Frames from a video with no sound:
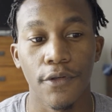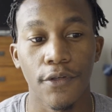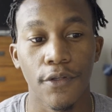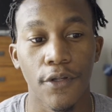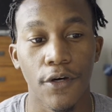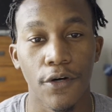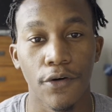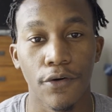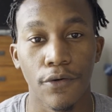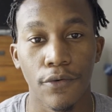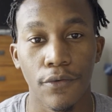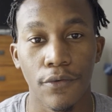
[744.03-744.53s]

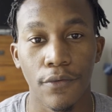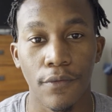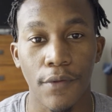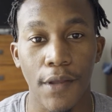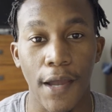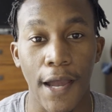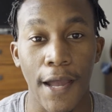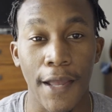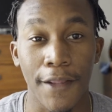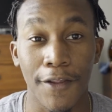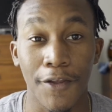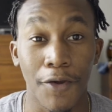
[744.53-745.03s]

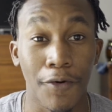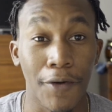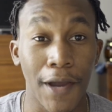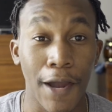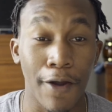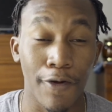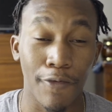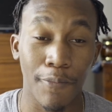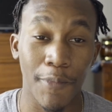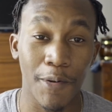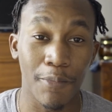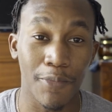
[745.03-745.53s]

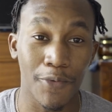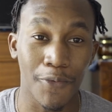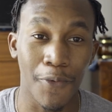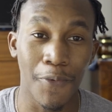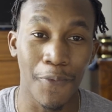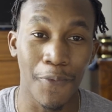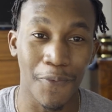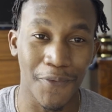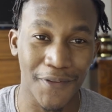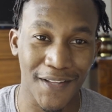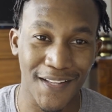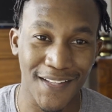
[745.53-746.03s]
I remember
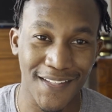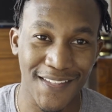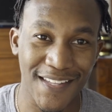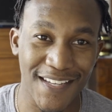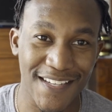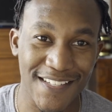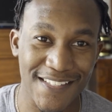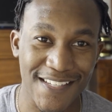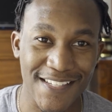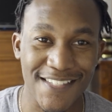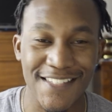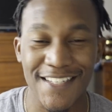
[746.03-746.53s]
one of the
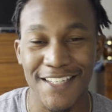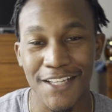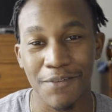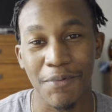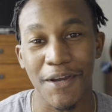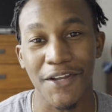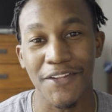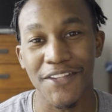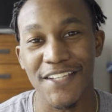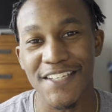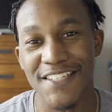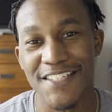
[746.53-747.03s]
things I said
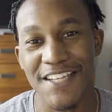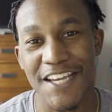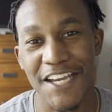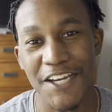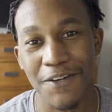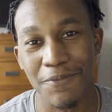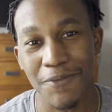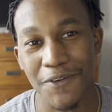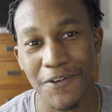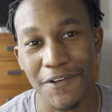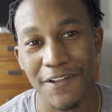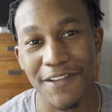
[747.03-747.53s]
about this
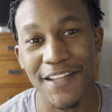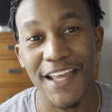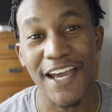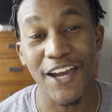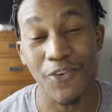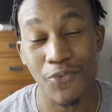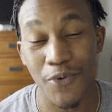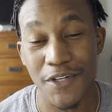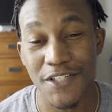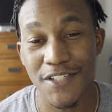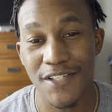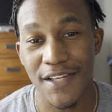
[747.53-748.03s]
camera that I
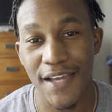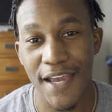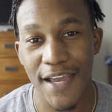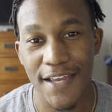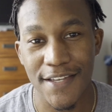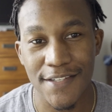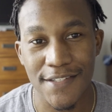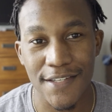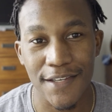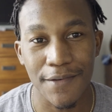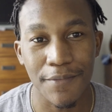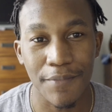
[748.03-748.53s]
wish they
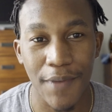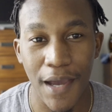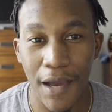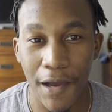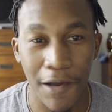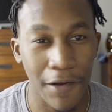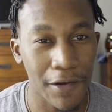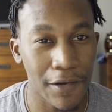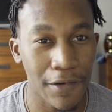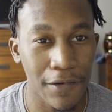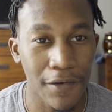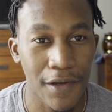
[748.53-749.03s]
had said,
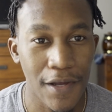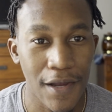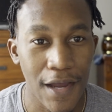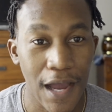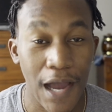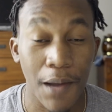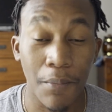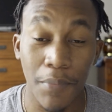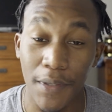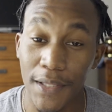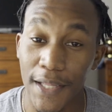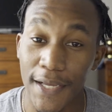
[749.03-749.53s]

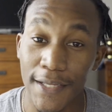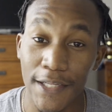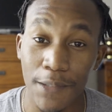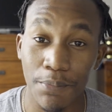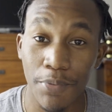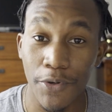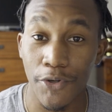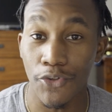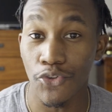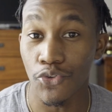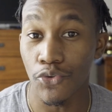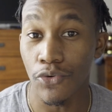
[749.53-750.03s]
I'm glad they
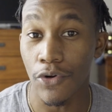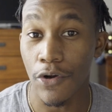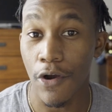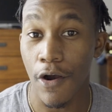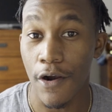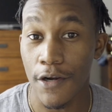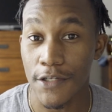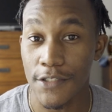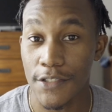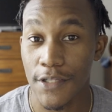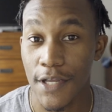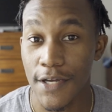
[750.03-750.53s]
put dual
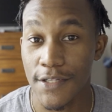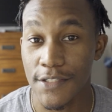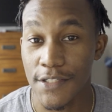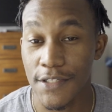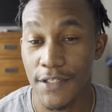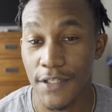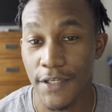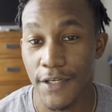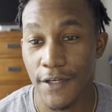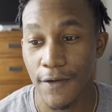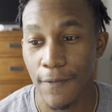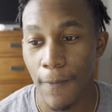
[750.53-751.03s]
card slots
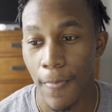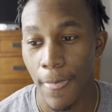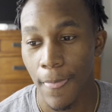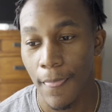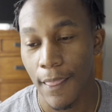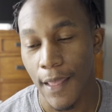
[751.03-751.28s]
in here.